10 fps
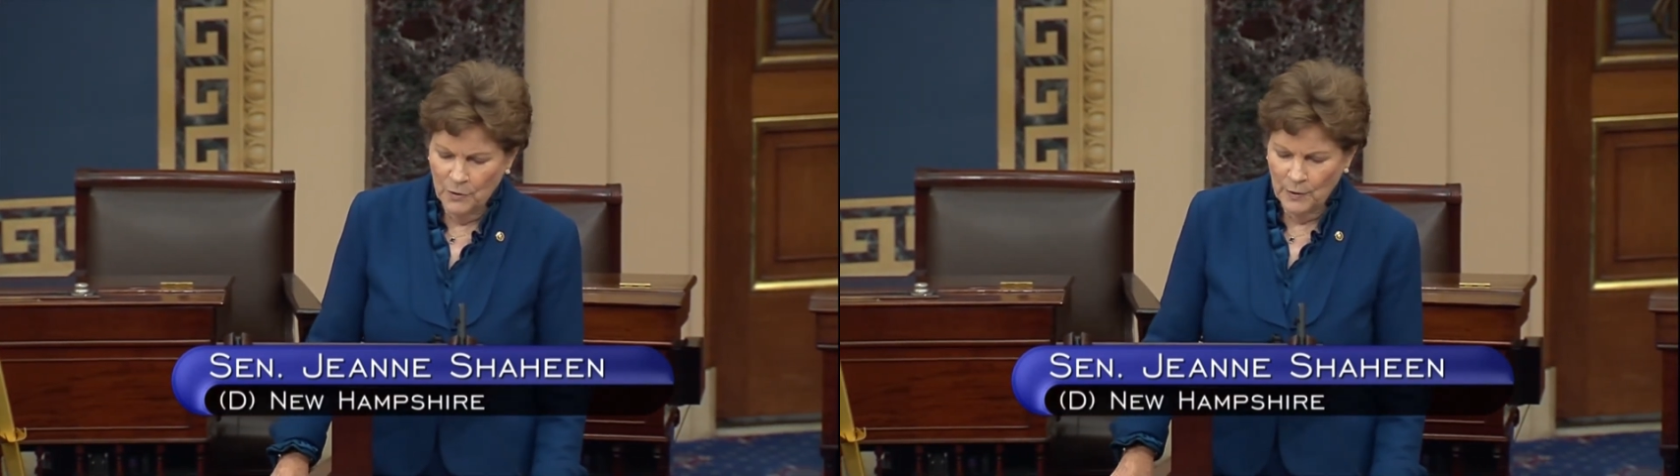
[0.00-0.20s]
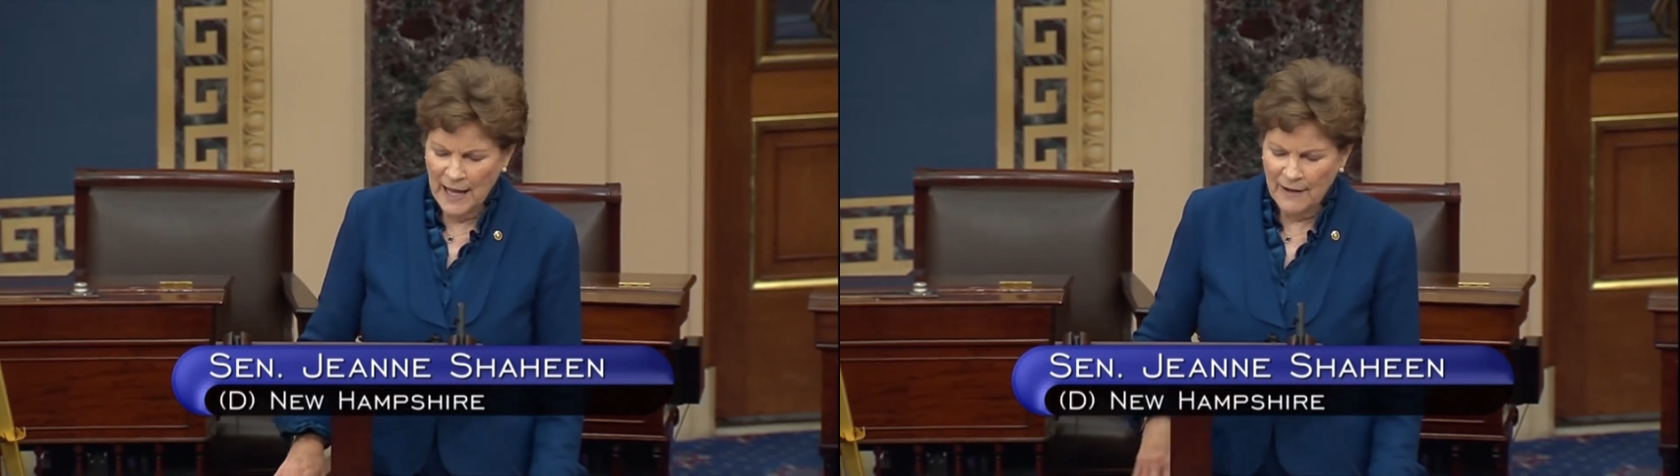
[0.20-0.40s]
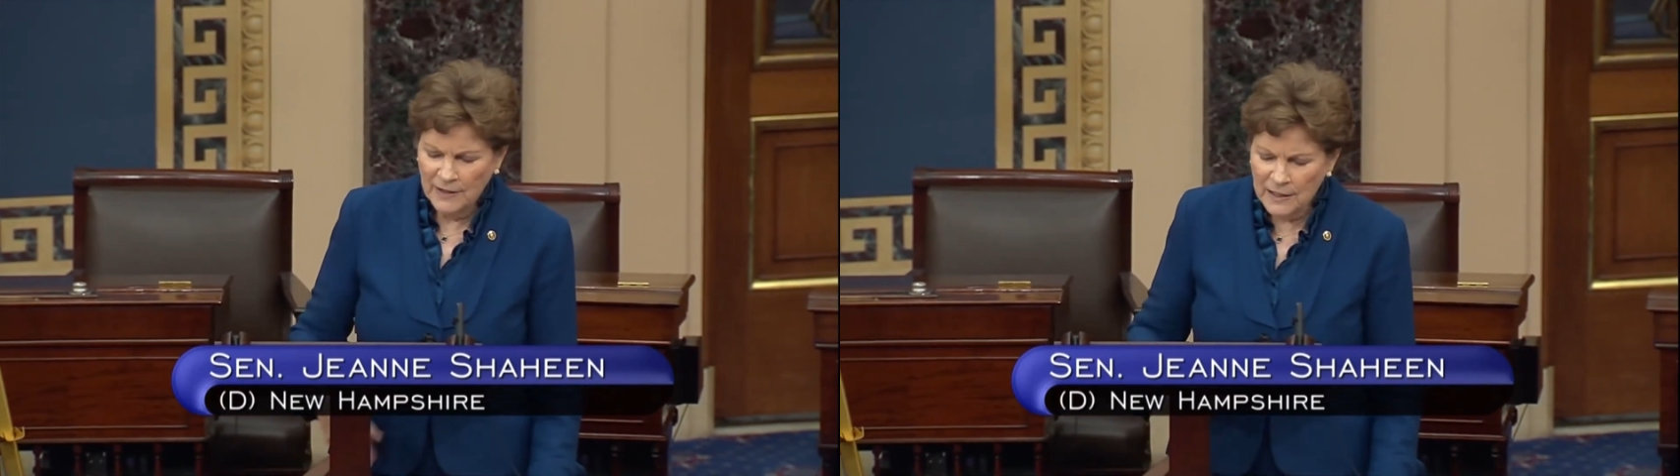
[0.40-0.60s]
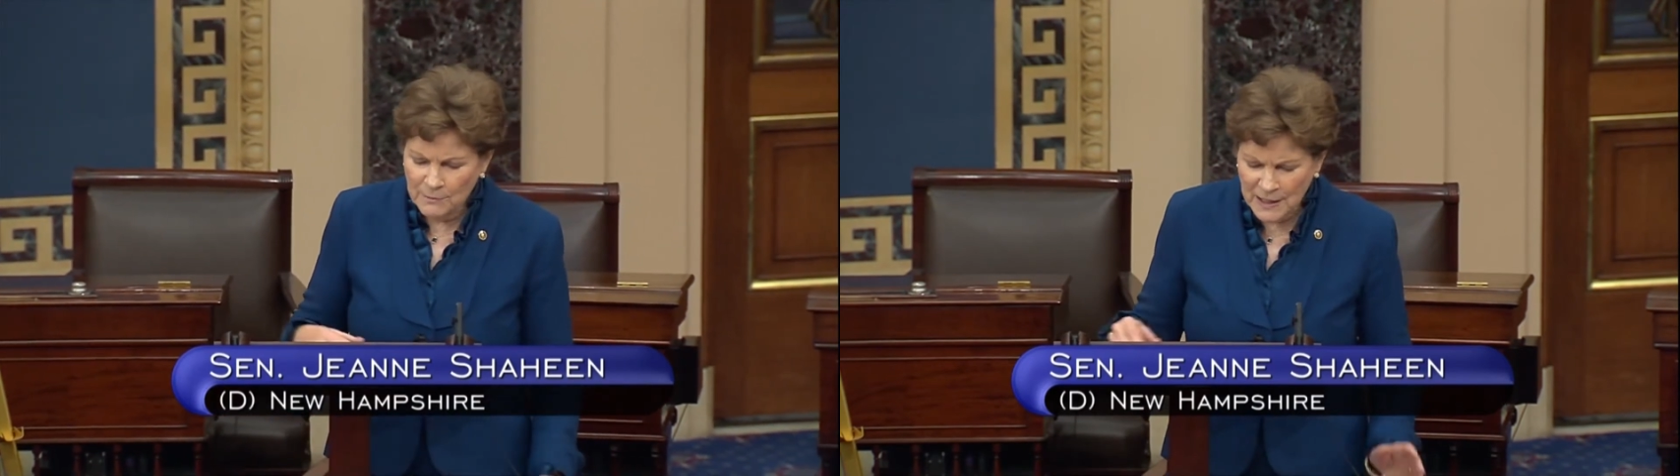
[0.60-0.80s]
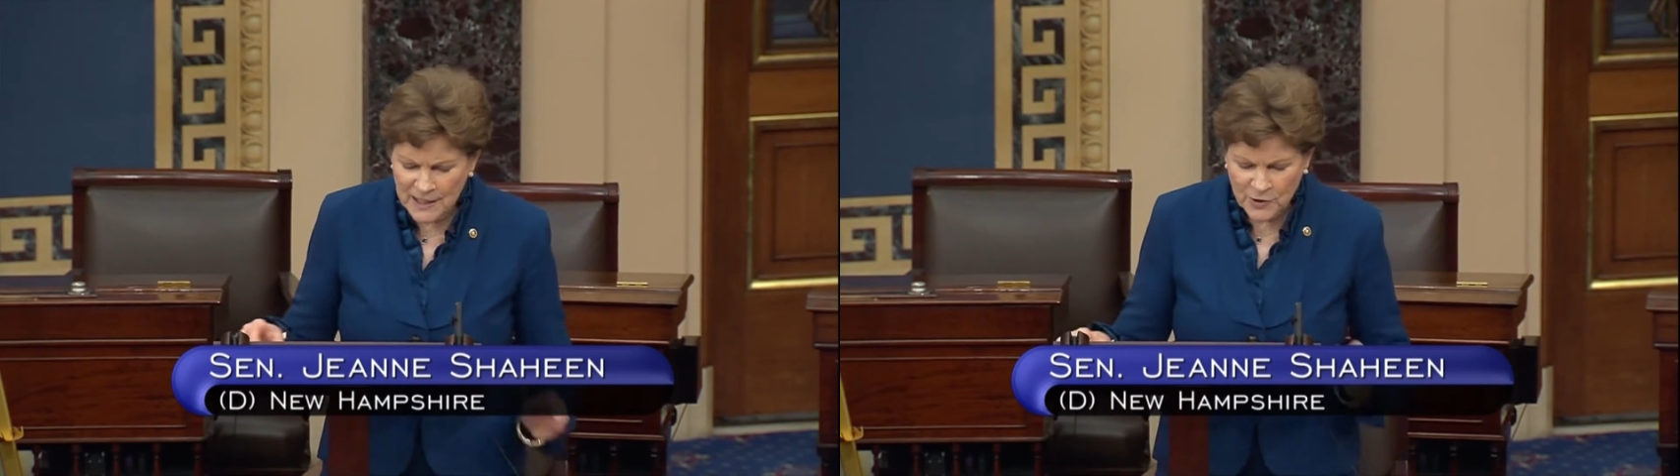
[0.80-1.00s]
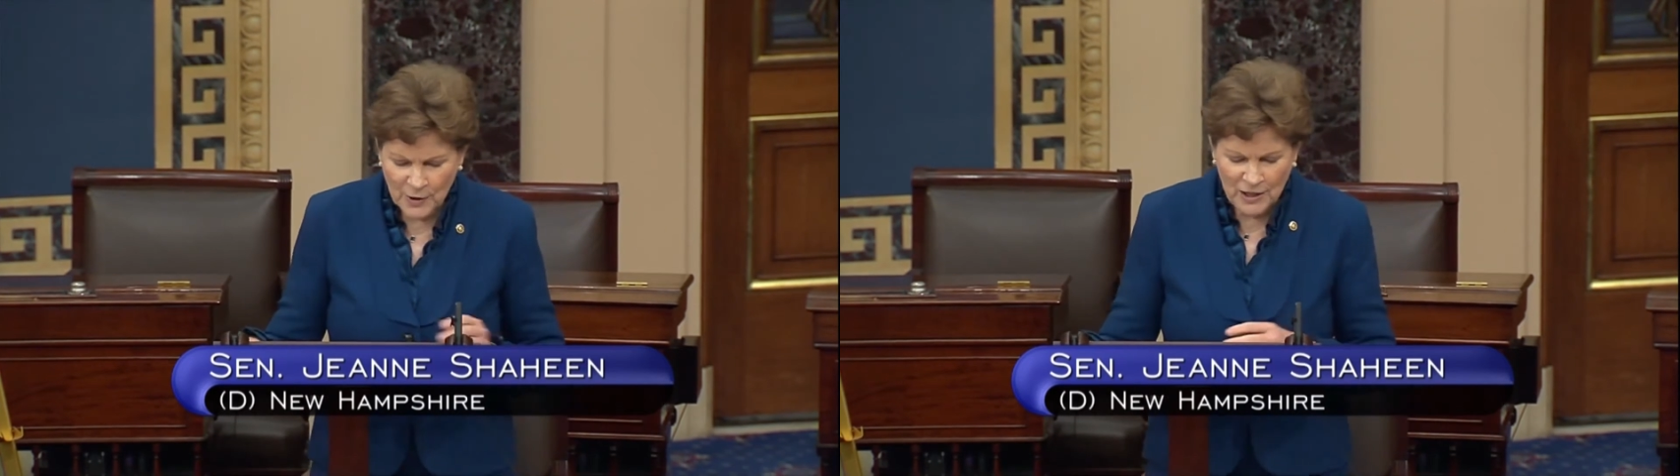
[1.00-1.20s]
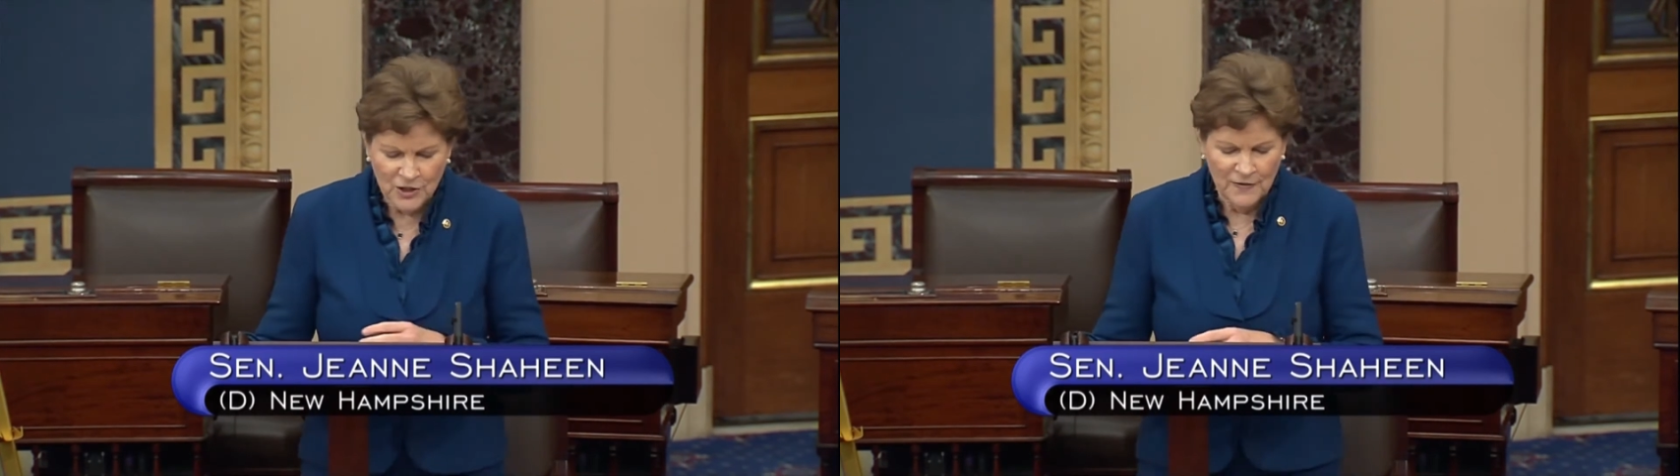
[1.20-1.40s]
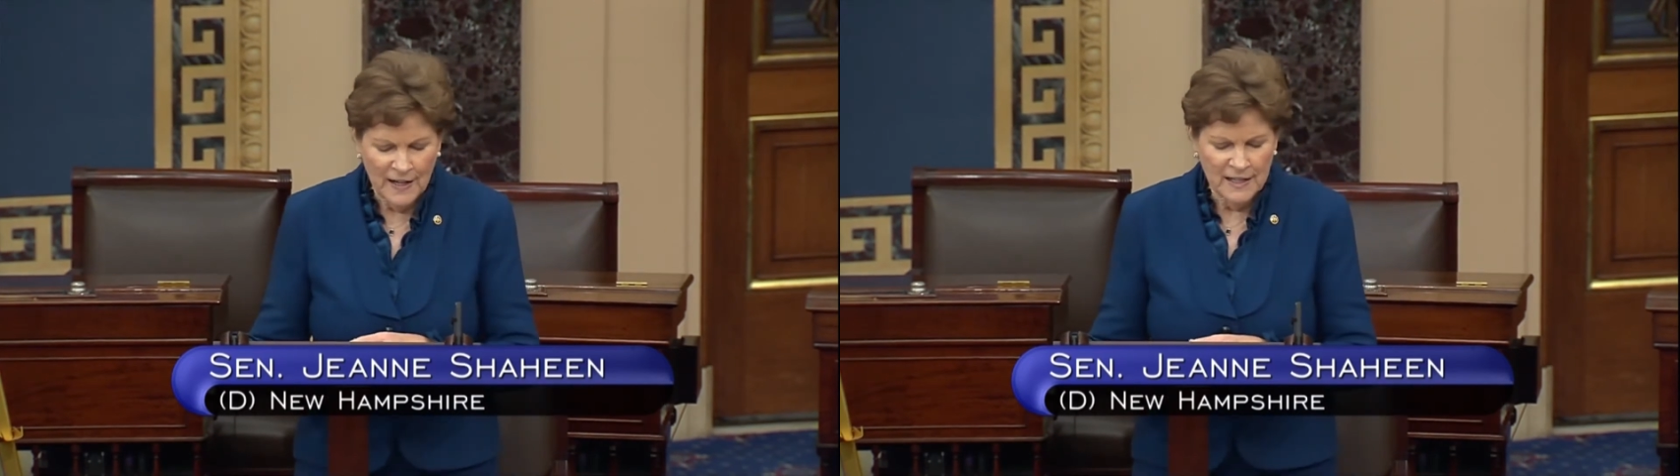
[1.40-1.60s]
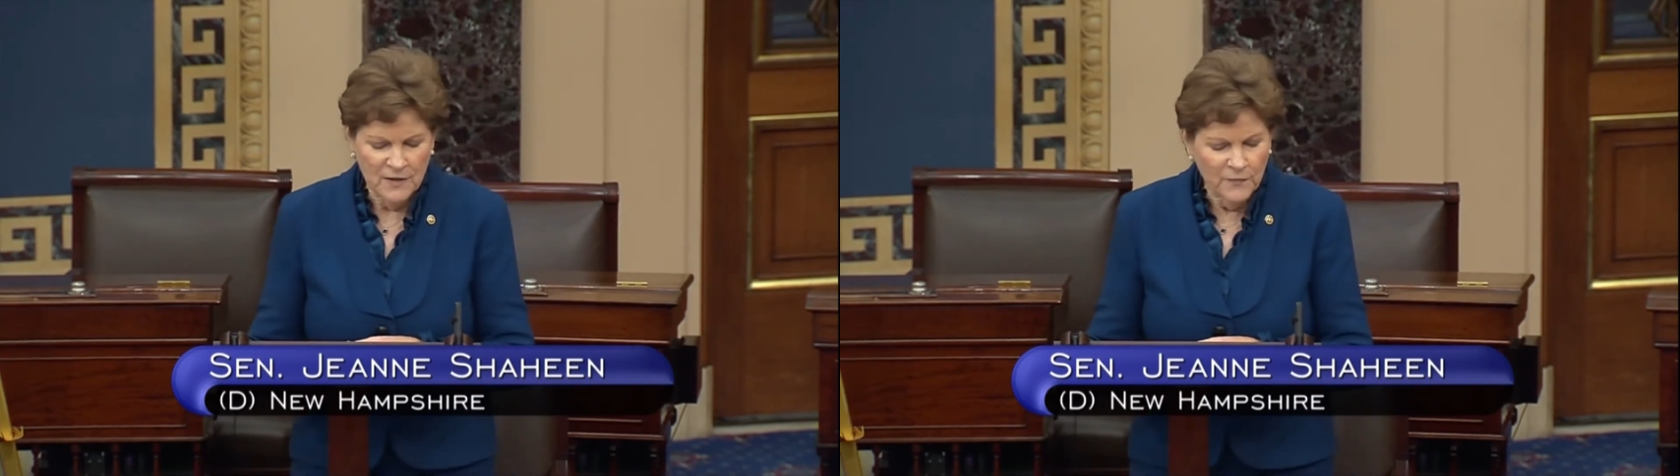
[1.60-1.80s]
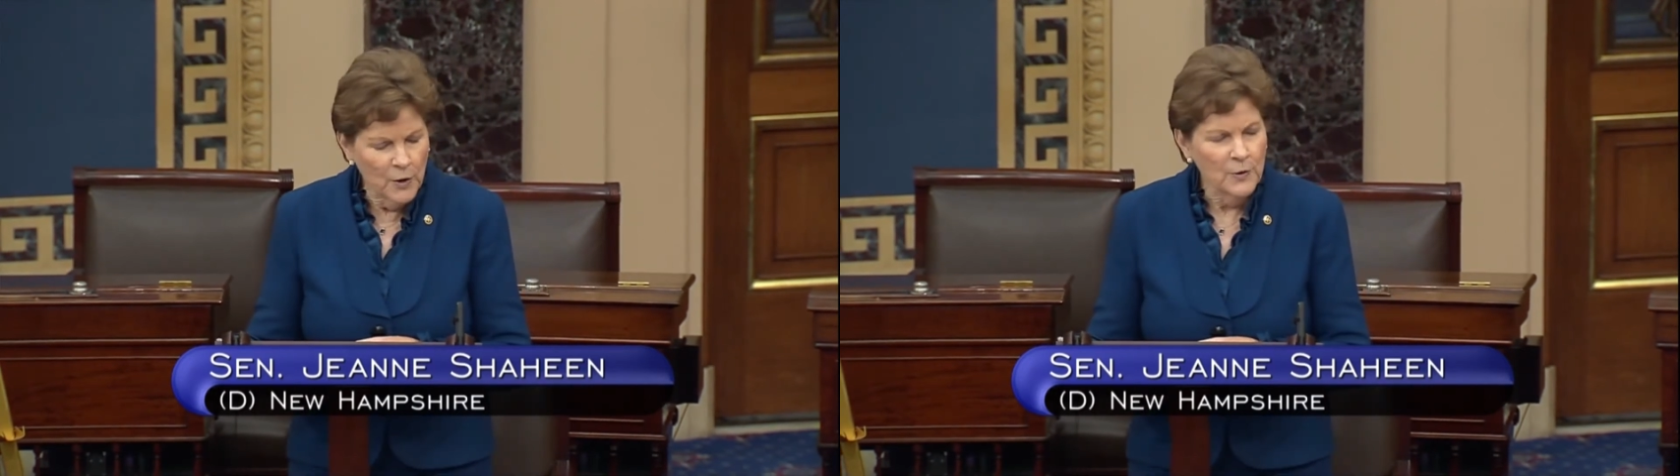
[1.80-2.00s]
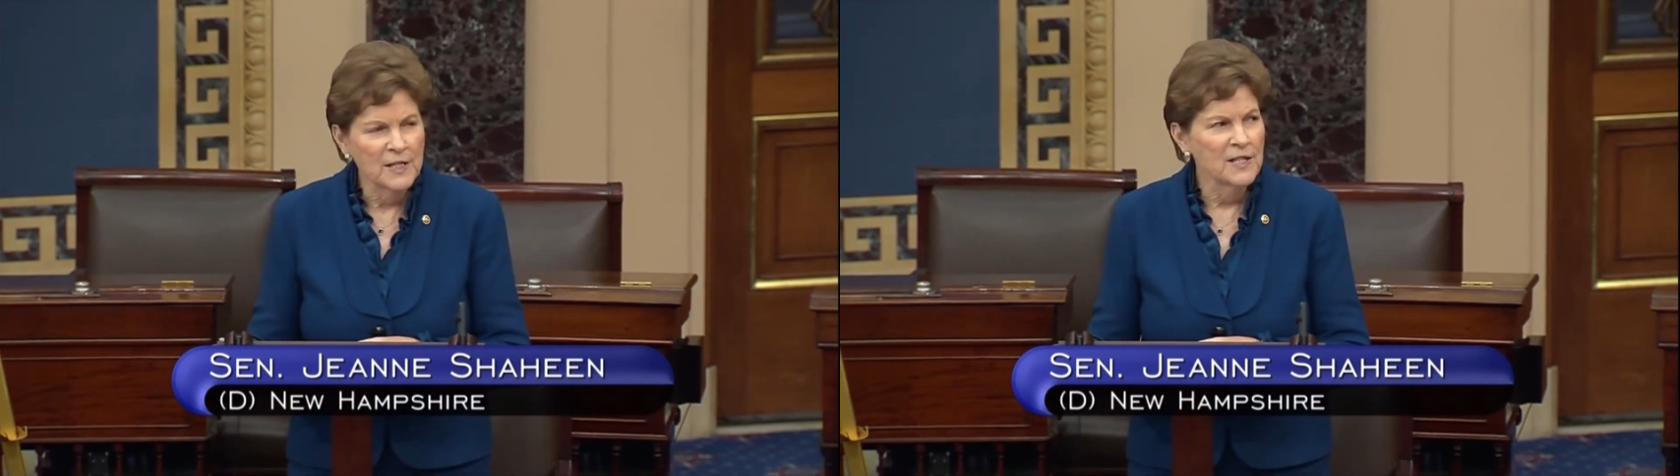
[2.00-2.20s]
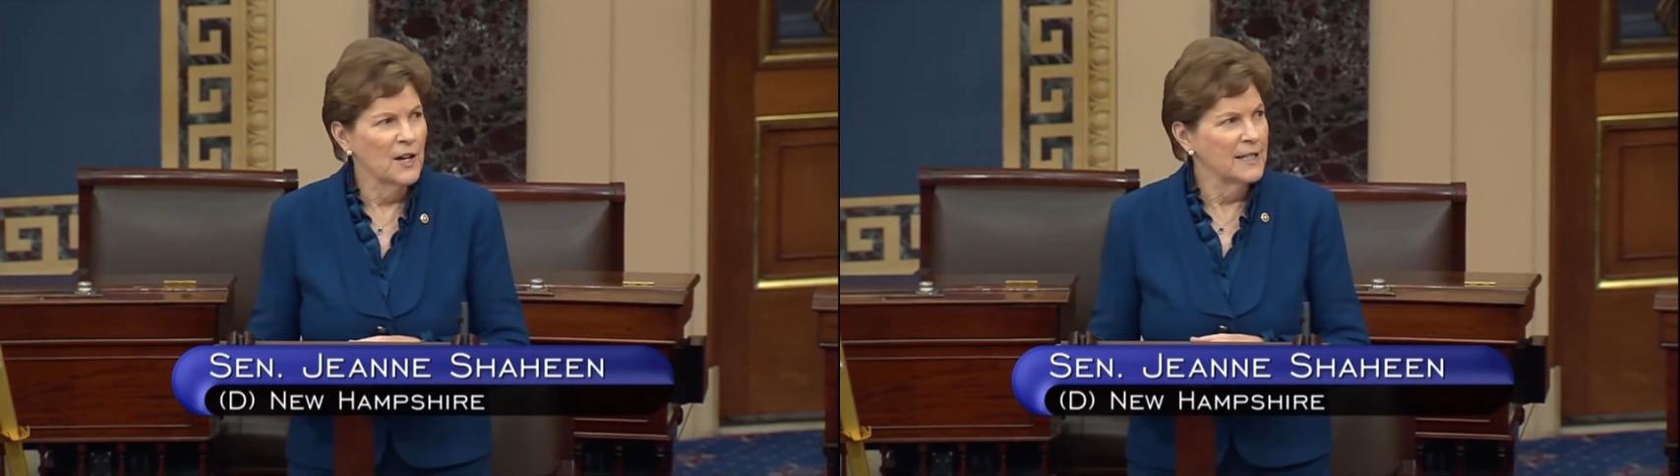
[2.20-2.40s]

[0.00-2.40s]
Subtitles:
we have an administration that is focused